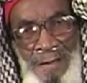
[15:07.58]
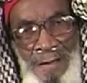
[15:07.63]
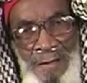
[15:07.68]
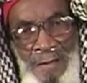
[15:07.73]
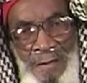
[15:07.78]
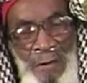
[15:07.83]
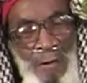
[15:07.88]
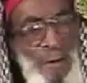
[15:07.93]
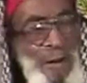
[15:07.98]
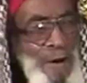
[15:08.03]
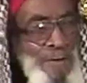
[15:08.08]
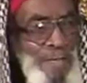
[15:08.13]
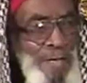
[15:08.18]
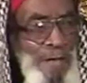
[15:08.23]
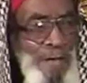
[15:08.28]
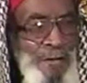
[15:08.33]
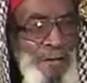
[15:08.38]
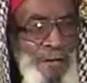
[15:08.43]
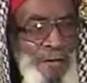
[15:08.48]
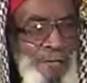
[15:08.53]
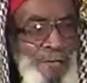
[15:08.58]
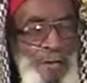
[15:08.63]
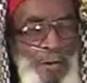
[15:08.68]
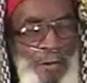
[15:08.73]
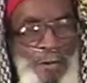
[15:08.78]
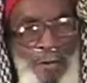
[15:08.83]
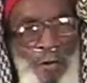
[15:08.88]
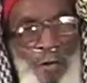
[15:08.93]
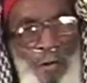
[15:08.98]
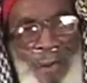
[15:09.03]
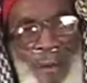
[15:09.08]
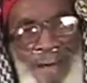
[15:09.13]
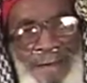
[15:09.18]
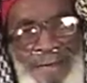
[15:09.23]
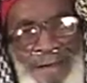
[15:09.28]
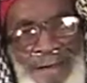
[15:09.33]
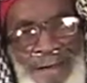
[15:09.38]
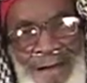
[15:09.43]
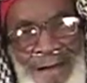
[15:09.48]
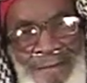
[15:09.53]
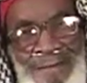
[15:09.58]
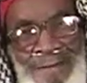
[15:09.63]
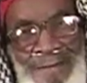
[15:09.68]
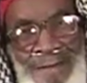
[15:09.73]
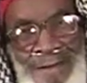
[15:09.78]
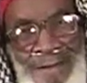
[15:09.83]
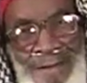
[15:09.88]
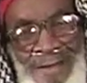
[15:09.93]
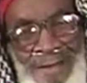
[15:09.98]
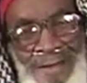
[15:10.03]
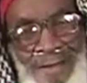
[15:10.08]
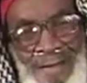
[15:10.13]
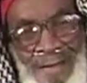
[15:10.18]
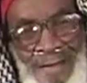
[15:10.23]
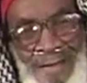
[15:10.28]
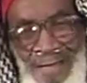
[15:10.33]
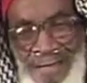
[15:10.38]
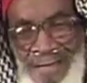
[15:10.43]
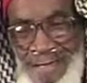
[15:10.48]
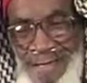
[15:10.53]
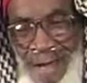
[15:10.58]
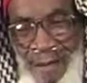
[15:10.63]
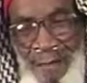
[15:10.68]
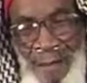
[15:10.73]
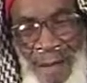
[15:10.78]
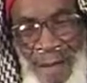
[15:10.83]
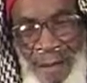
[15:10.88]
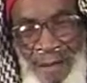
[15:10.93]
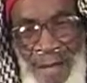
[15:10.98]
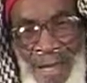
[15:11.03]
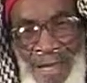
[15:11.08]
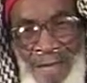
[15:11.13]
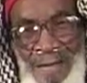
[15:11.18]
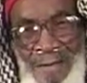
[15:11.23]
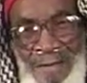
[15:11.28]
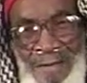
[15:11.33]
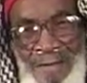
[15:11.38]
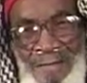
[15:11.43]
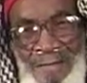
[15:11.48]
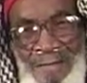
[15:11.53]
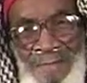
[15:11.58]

Oh, I'm not going to blow nobody up. That's not my makeup.